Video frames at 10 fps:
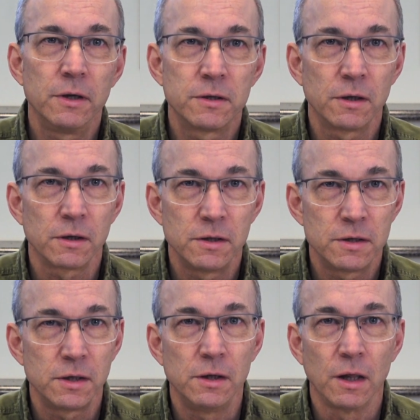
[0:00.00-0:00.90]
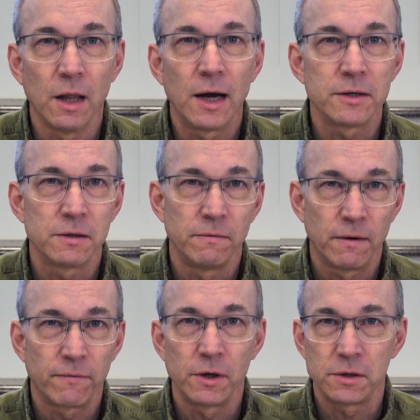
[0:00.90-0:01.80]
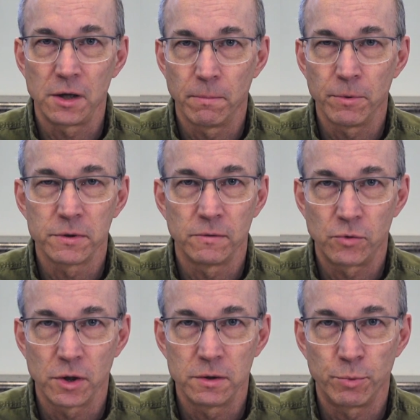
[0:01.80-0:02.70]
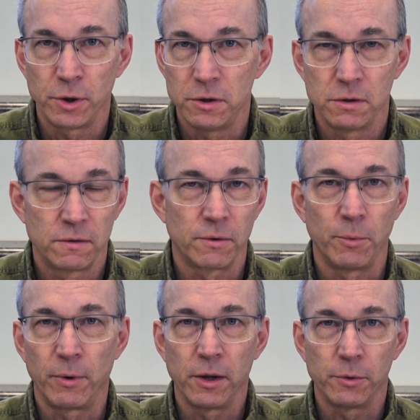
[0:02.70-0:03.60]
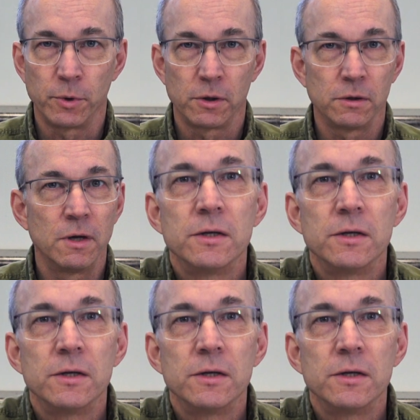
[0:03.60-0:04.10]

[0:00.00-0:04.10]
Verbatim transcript: instantly see lots of different examples of truss bridges from around the world.